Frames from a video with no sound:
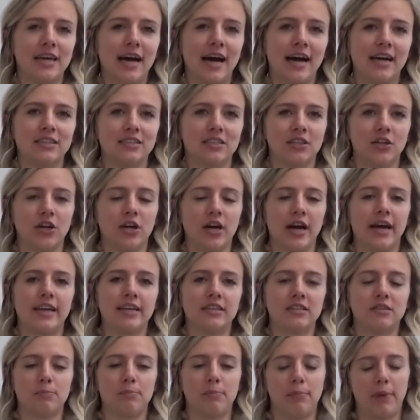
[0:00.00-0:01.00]
that has the
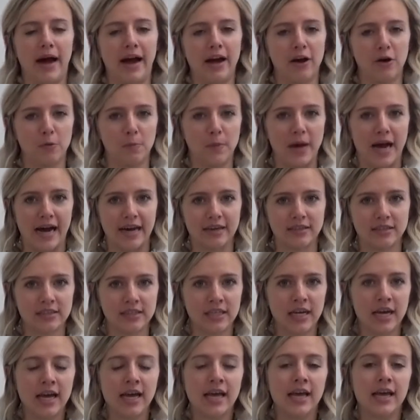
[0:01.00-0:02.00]
greatest
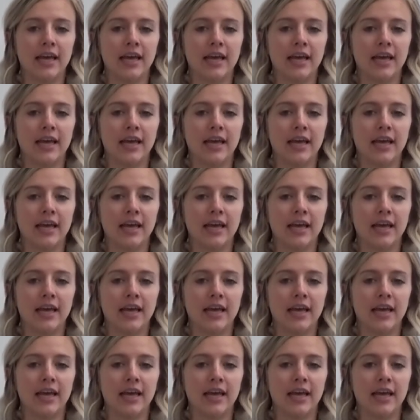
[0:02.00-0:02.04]
biomass